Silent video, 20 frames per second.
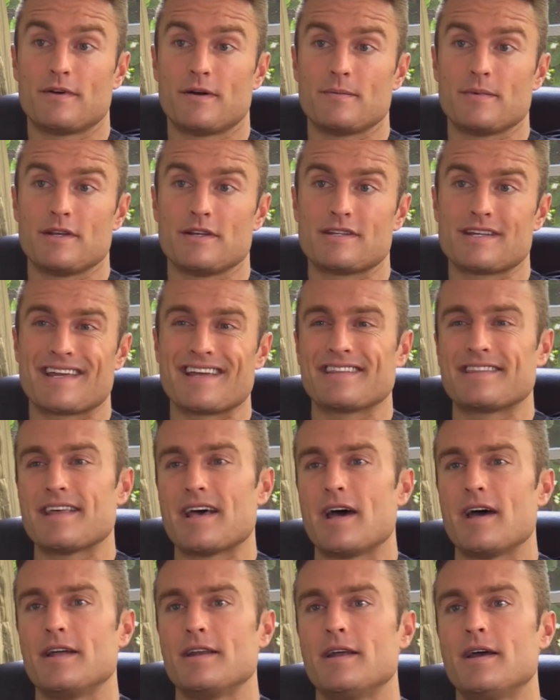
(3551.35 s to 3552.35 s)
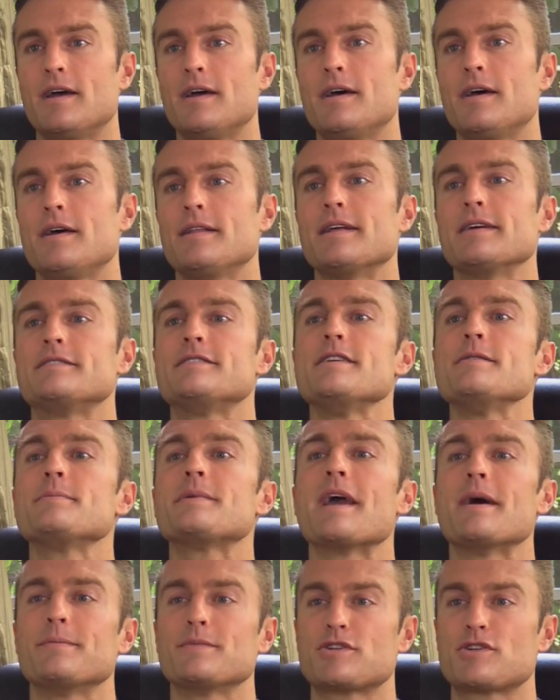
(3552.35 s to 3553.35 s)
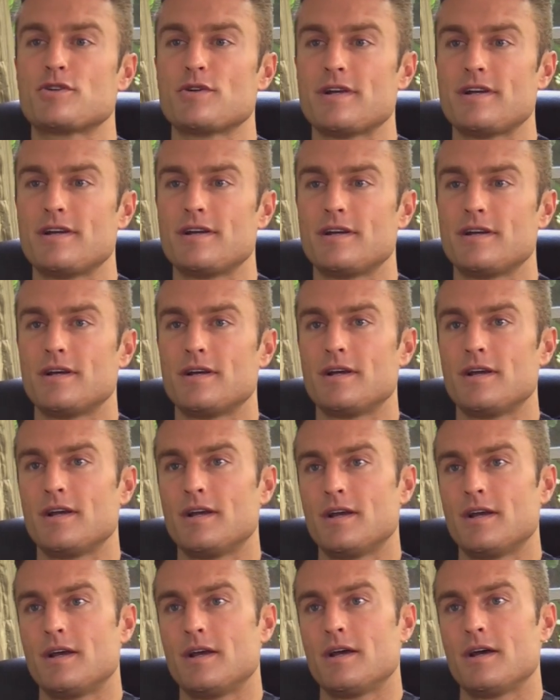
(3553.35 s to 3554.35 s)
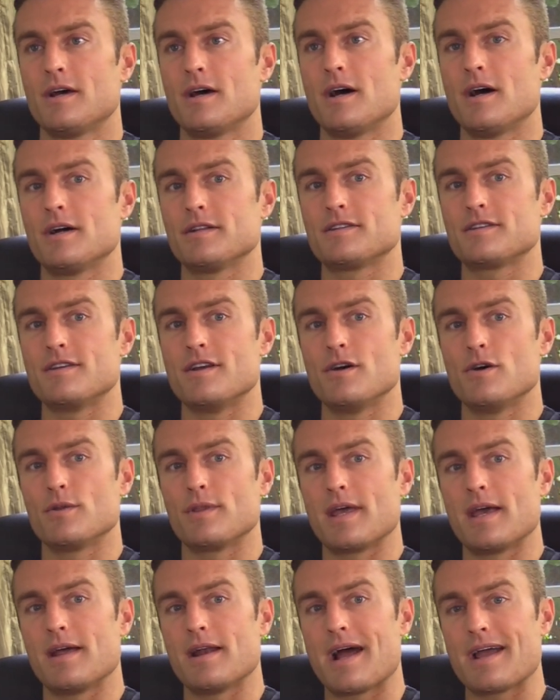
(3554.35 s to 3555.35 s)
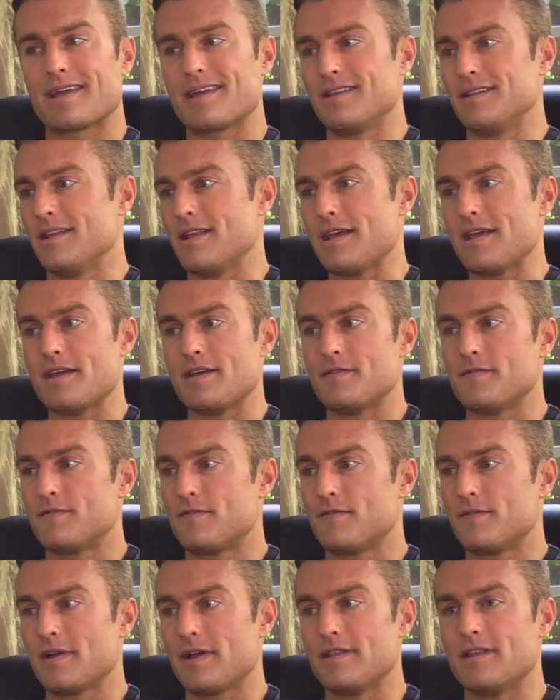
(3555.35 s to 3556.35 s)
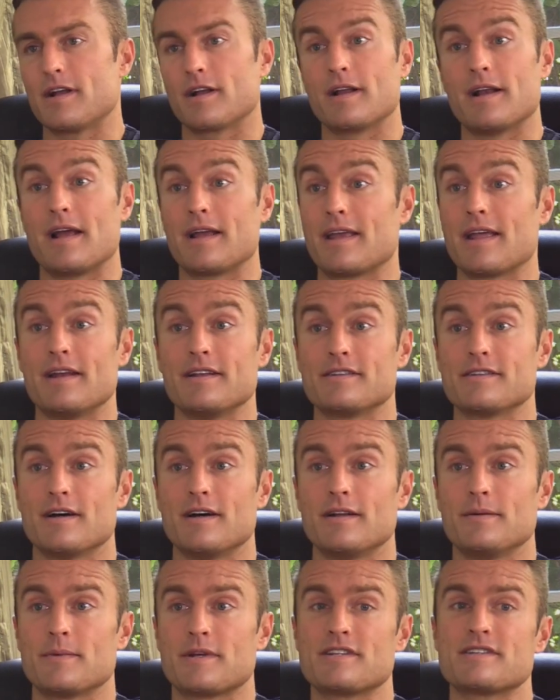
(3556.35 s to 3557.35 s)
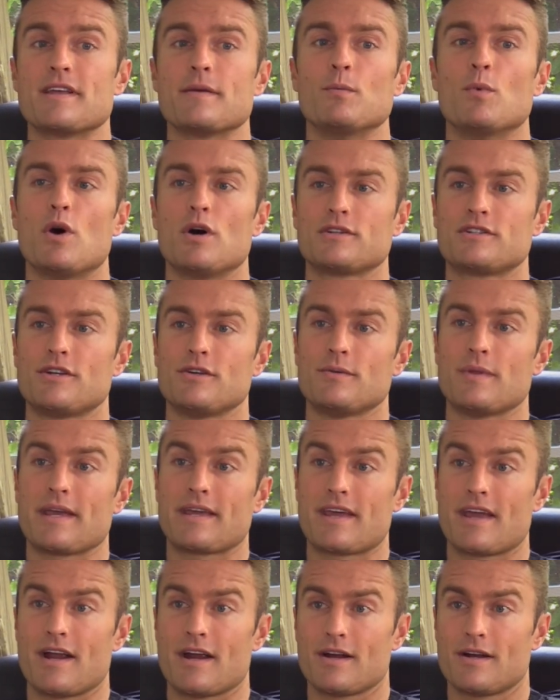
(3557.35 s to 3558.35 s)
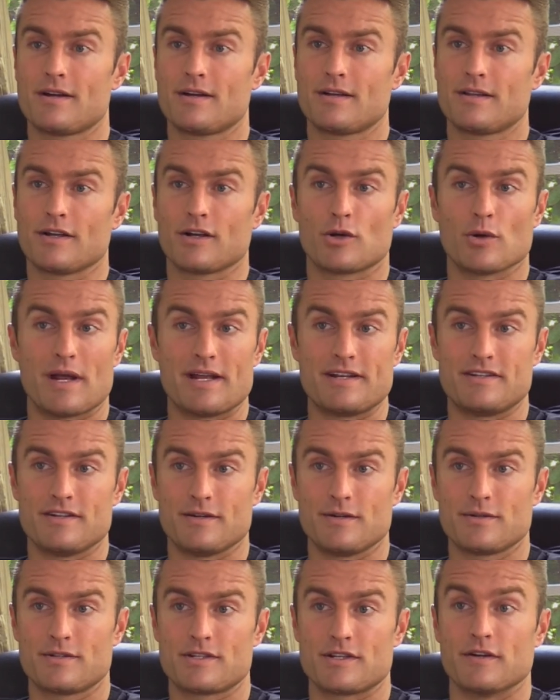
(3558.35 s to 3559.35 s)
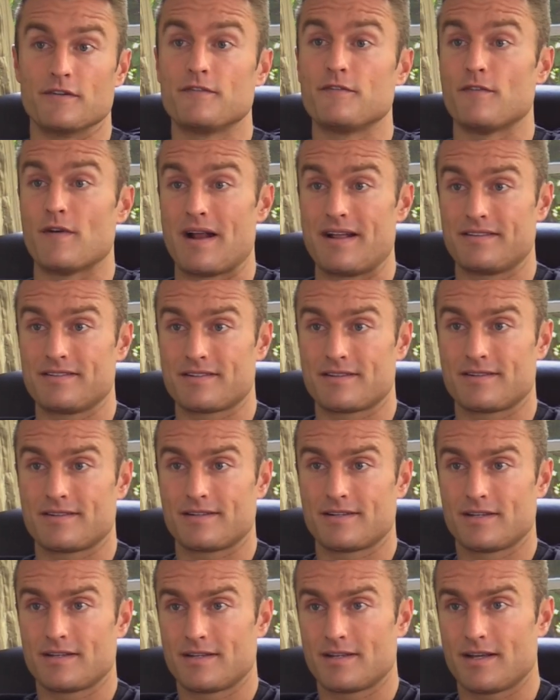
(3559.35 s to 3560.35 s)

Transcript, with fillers: I mean, to get that that team chemistry, uh, to know that I can leave and they're gonna get it done because they want to, they care. They're great dudes. They're friends.